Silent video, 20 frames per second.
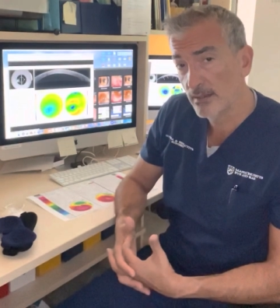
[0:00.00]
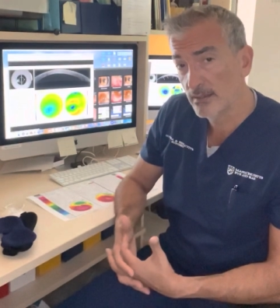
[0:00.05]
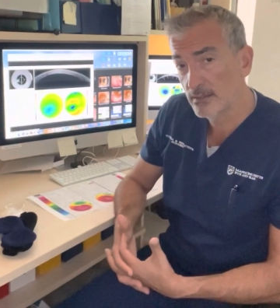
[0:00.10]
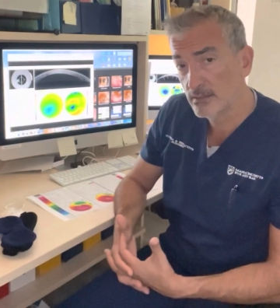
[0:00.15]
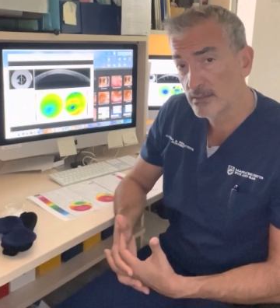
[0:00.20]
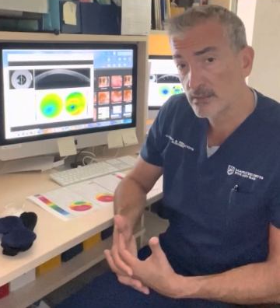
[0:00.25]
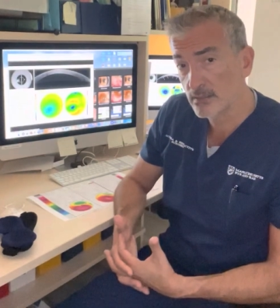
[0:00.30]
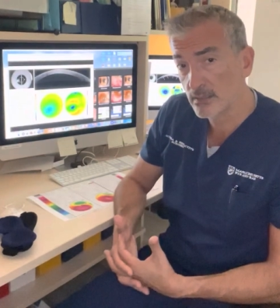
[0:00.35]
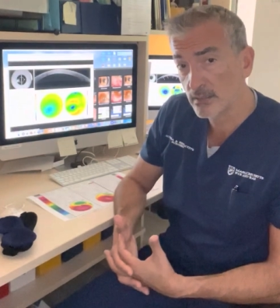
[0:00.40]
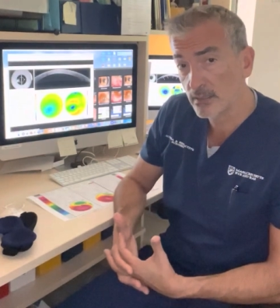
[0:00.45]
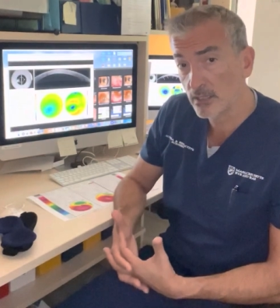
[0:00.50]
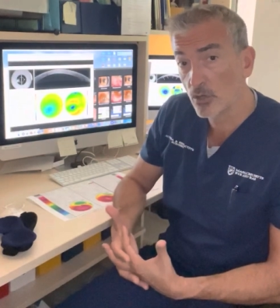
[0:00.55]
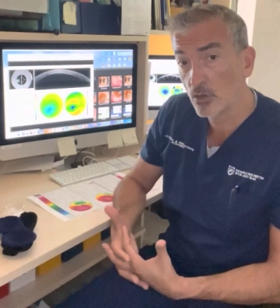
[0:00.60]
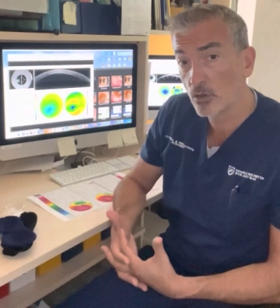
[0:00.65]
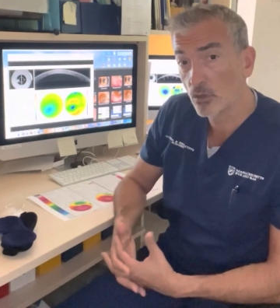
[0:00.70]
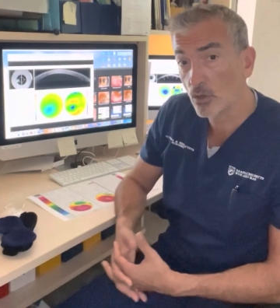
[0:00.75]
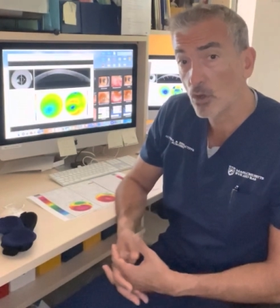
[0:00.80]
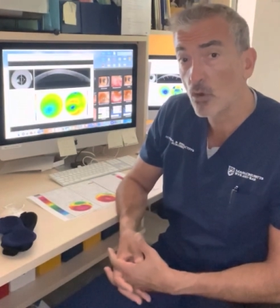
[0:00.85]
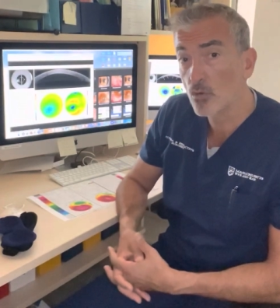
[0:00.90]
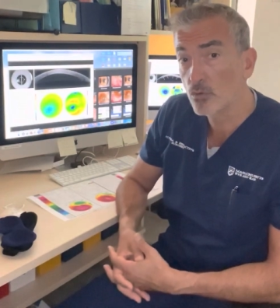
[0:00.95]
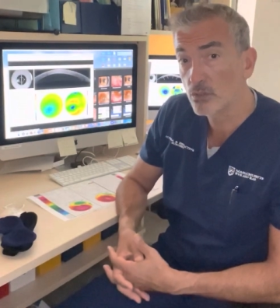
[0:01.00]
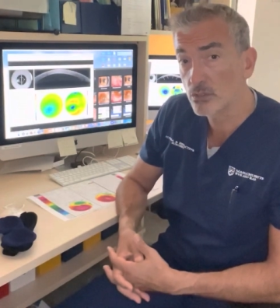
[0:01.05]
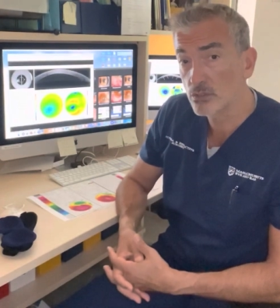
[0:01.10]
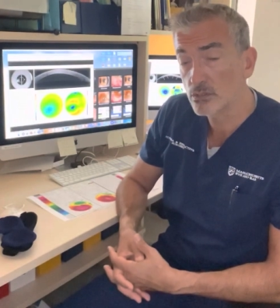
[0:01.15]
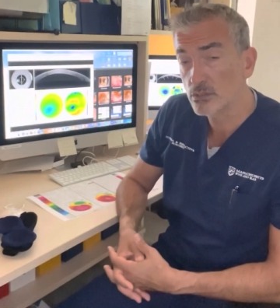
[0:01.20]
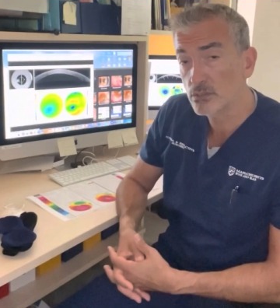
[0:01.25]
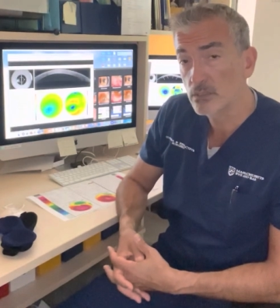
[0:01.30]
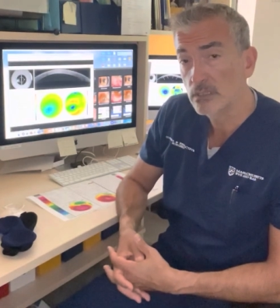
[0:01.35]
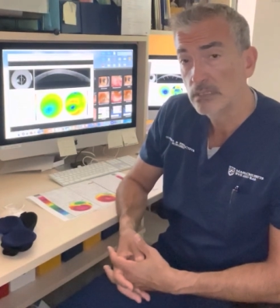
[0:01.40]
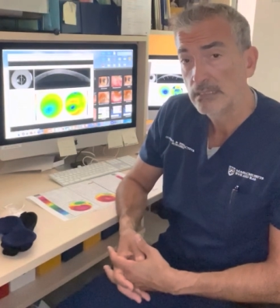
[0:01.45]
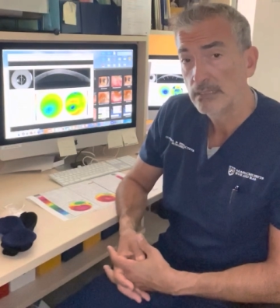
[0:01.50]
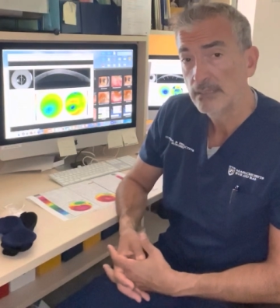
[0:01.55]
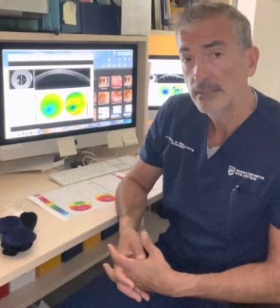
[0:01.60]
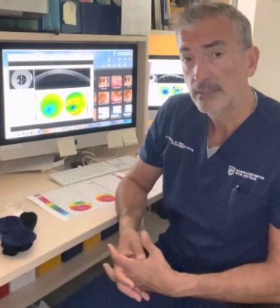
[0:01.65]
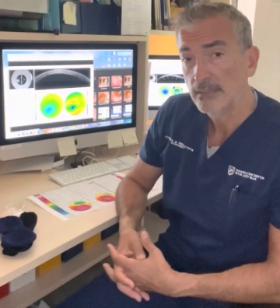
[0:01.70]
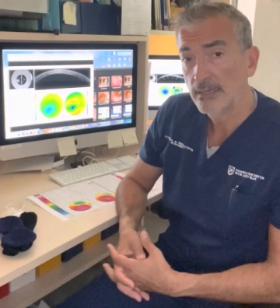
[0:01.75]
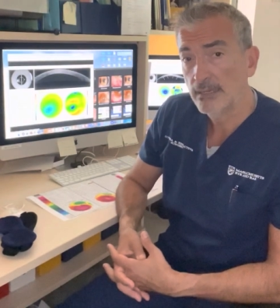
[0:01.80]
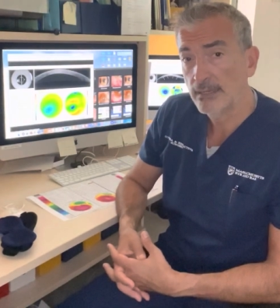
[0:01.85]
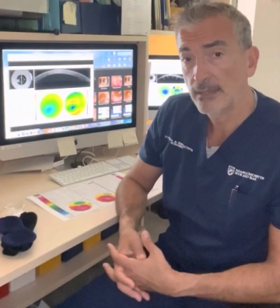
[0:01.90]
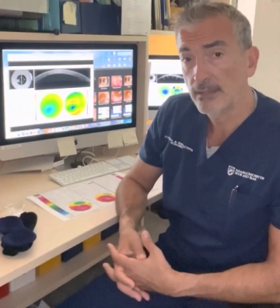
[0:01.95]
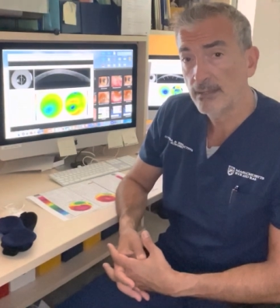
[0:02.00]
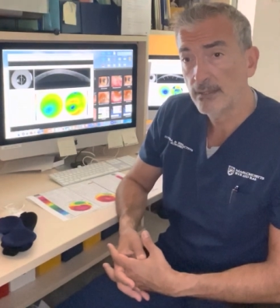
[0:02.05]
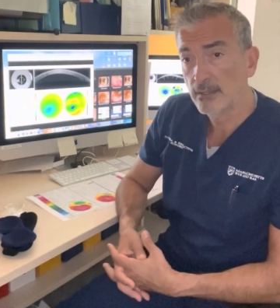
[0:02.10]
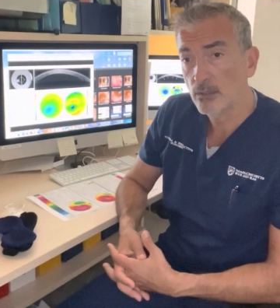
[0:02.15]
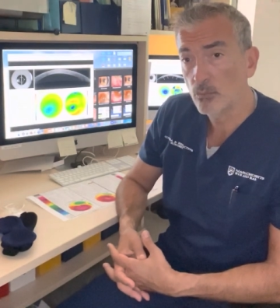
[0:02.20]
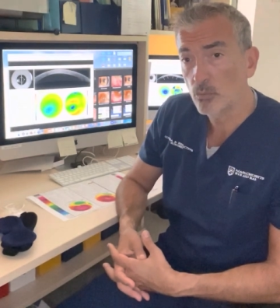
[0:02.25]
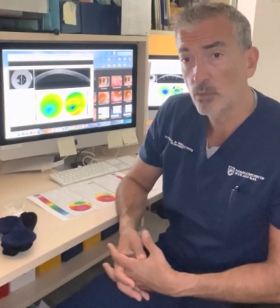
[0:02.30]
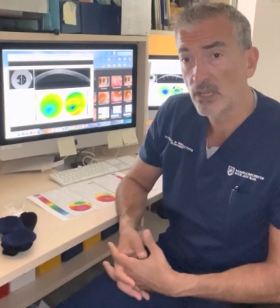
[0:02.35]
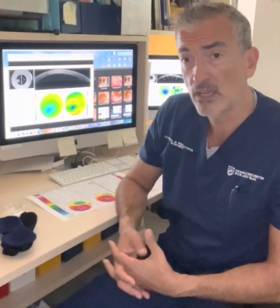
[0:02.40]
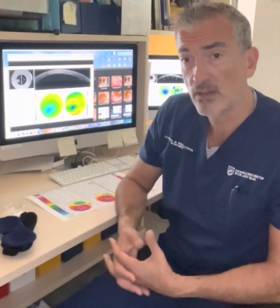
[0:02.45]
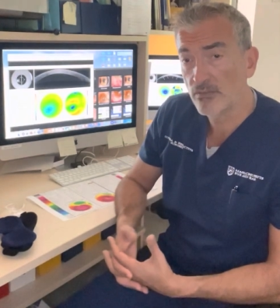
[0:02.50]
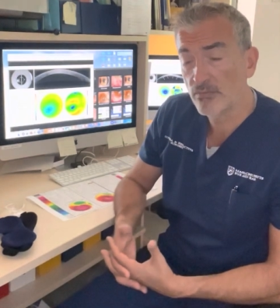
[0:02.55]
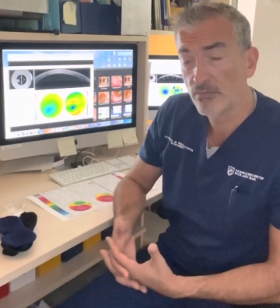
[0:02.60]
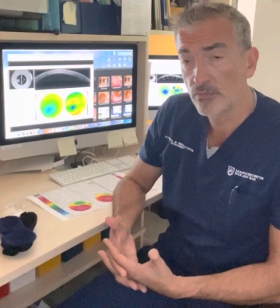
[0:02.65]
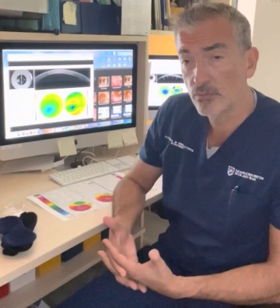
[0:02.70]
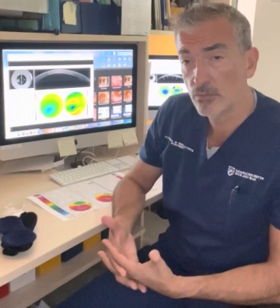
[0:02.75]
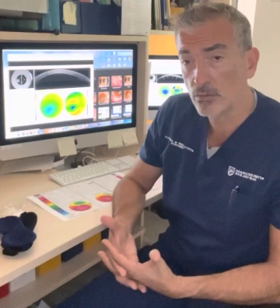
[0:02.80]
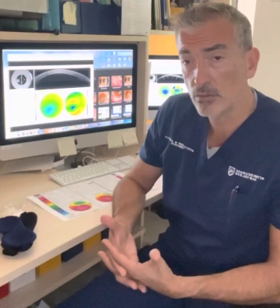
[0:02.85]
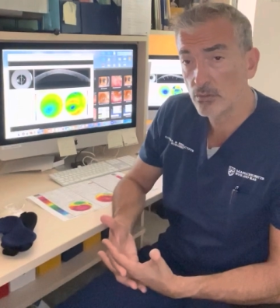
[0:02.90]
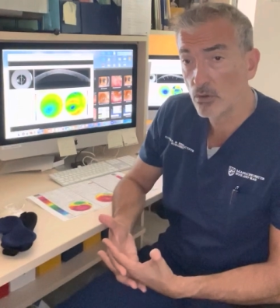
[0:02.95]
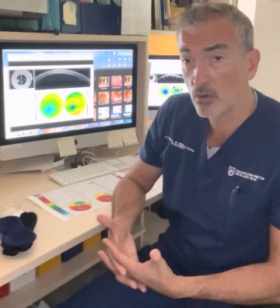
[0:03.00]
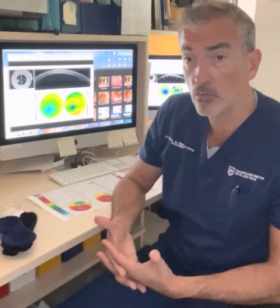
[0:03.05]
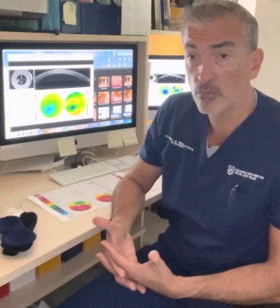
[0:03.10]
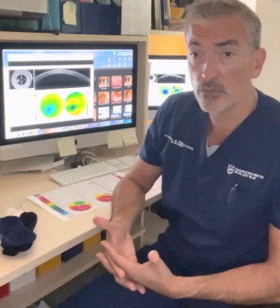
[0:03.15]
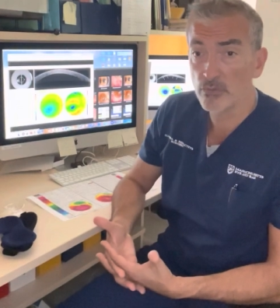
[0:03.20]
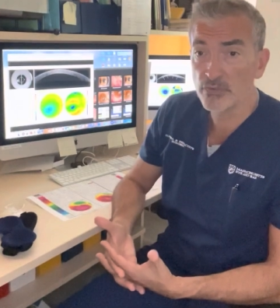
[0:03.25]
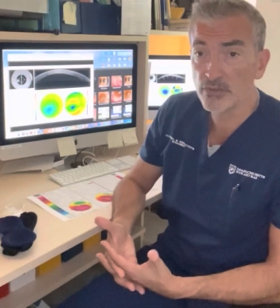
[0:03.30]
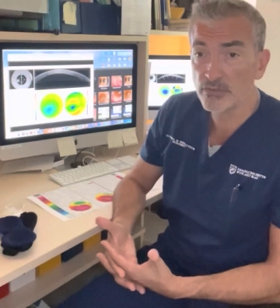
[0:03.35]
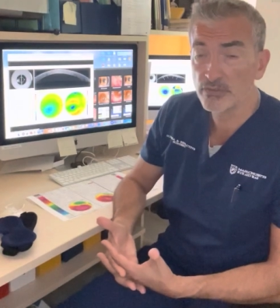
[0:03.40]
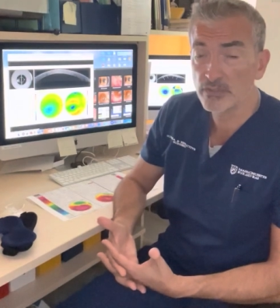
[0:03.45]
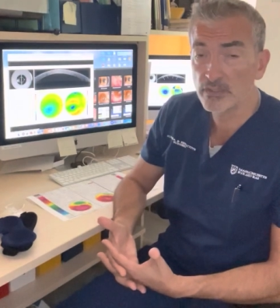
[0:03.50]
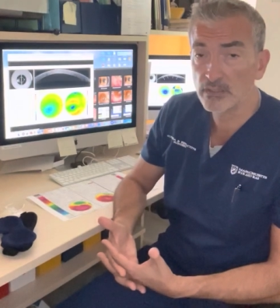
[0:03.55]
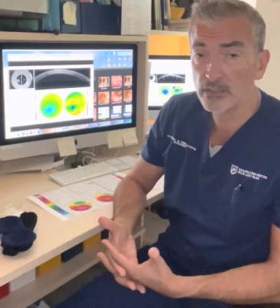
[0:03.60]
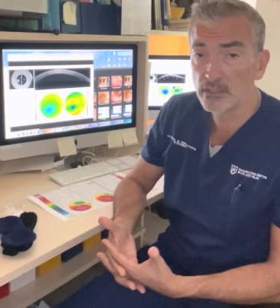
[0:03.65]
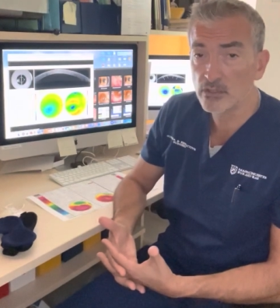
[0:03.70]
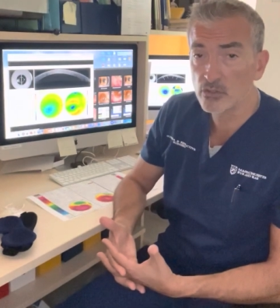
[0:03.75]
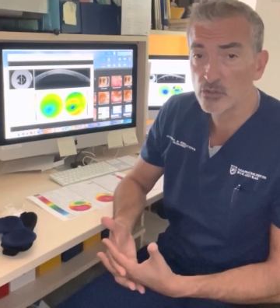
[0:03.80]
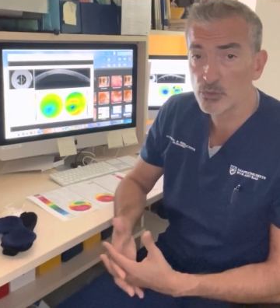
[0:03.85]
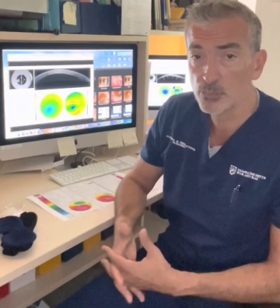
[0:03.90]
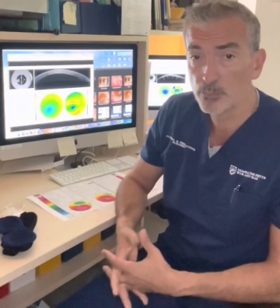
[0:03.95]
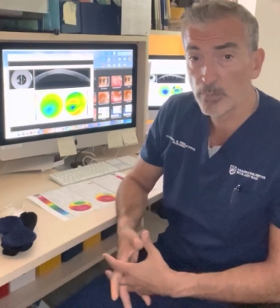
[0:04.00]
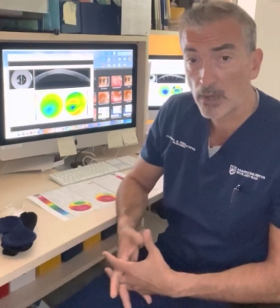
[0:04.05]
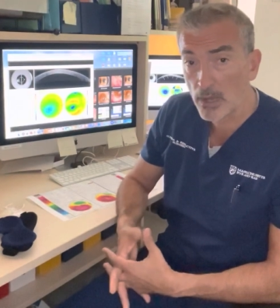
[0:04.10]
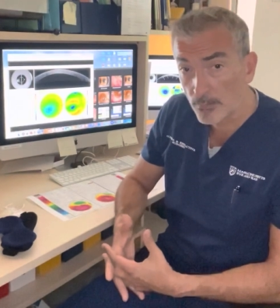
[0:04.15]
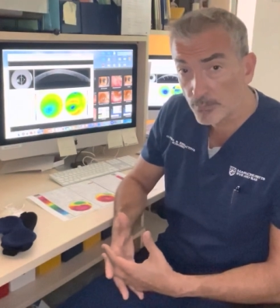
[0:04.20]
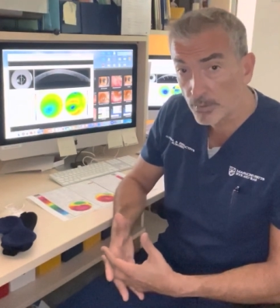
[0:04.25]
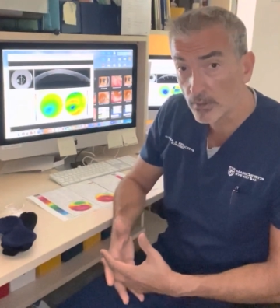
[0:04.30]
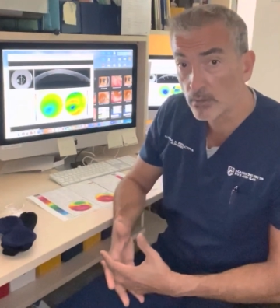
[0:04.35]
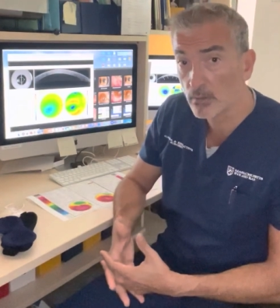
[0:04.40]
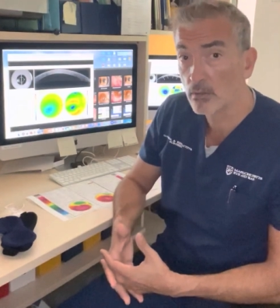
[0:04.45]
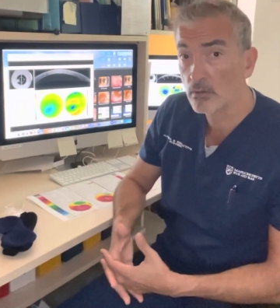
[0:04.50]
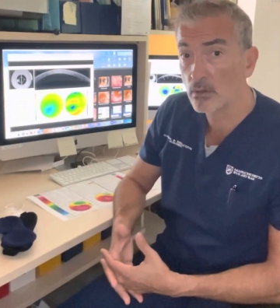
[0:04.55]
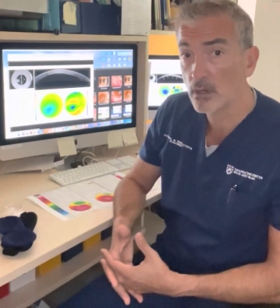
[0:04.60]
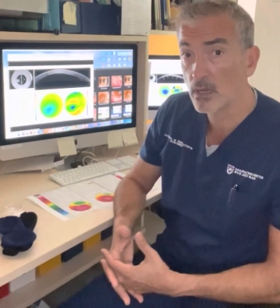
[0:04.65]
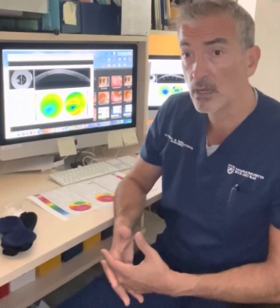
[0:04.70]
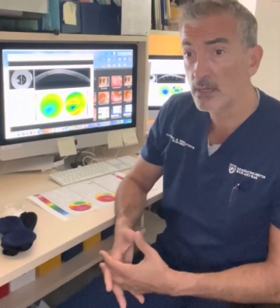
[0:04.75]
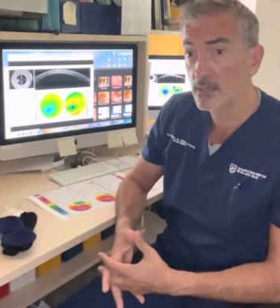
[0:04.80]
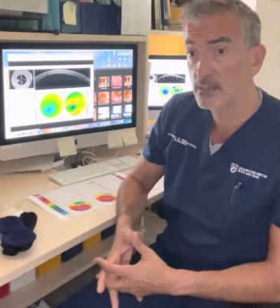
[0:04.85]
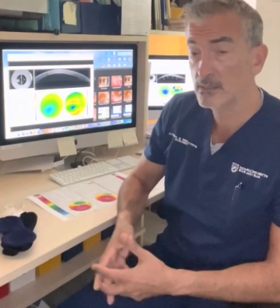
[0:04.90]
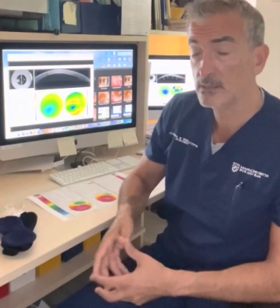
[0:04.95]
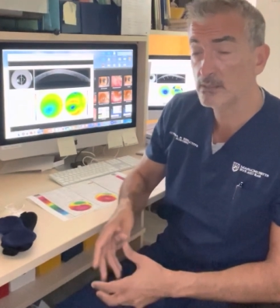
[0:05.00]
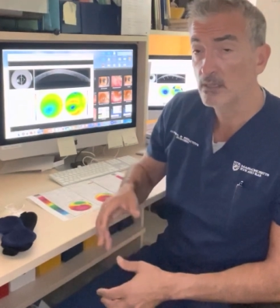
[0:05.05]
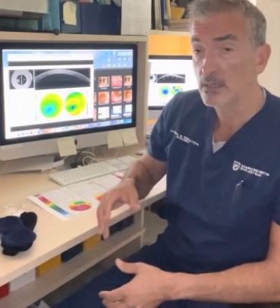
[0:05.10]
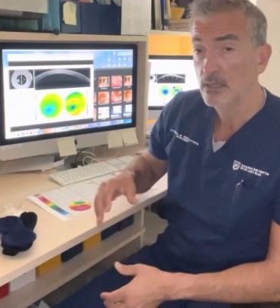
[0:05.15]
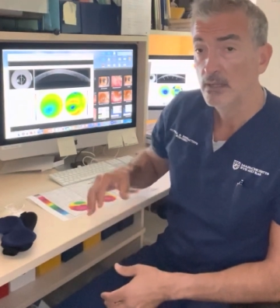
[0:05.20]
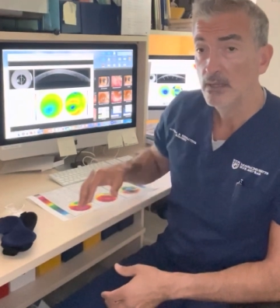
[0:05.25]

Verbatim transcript: is keratoconus. And we have for over 15 years popularized